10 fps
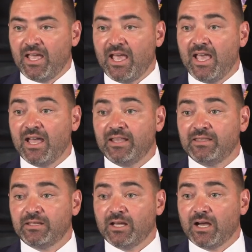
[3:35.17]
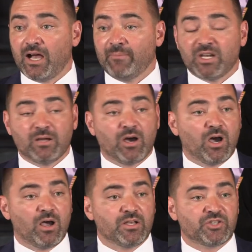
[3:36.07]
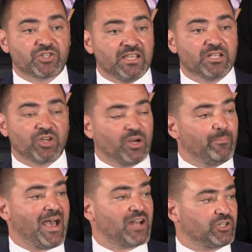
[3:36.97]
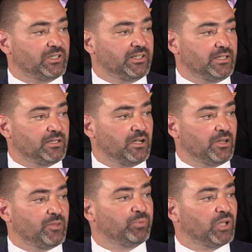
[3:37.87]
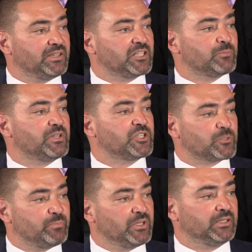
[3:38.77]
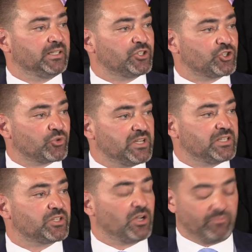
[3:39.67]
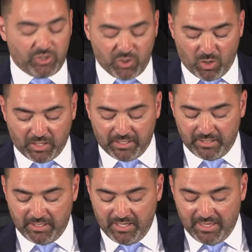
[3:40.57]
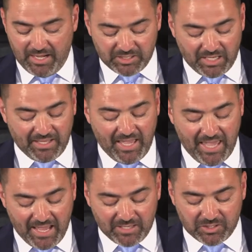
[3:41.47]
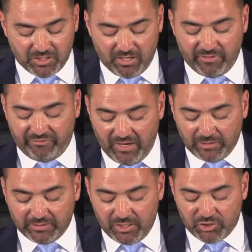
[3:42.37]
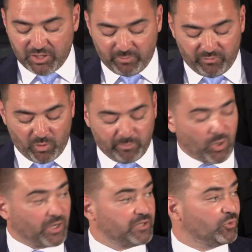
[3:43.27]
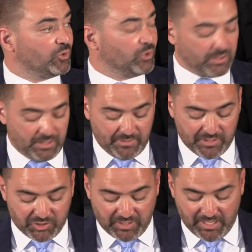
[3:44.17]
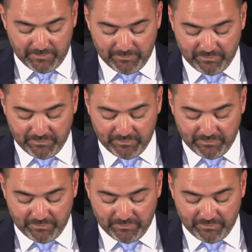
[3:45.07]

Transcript: And I'm going to say this unabashedly. The blood that's been spilled on the streets of New York, that is on the hands of the failed leadership of one-party rule in this state.